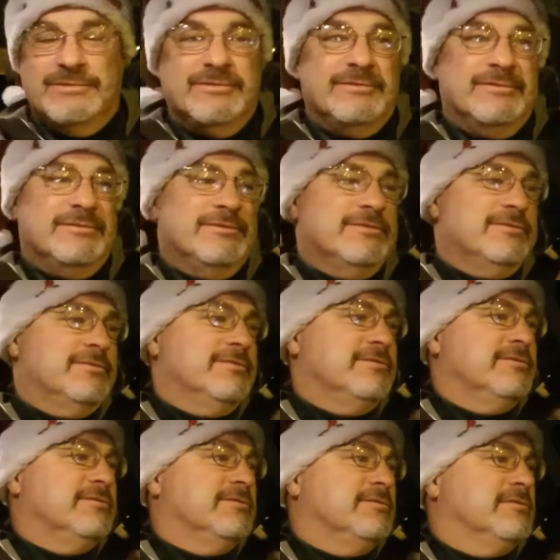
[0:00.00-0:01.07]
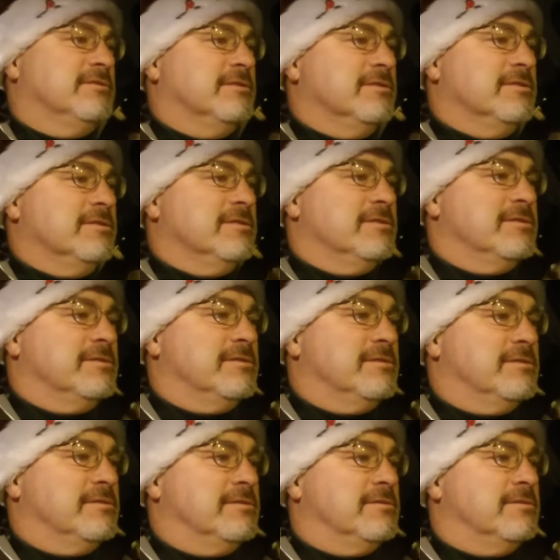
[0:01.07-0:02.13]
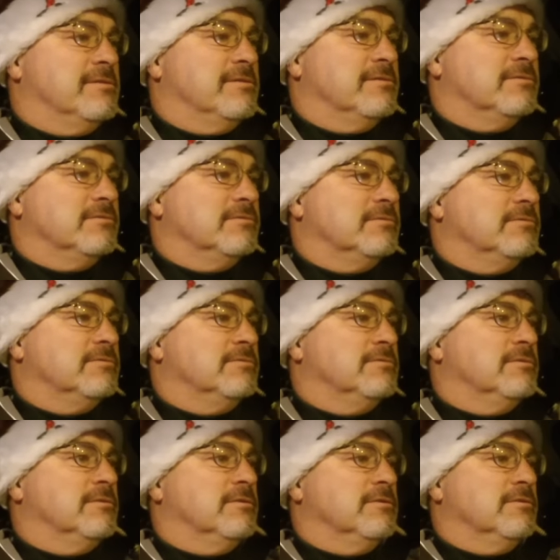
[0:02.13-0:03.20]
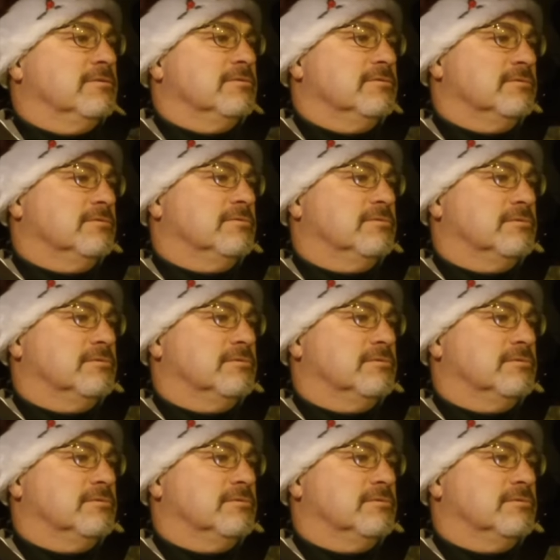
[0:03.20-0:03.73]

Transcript: Nobody speaks.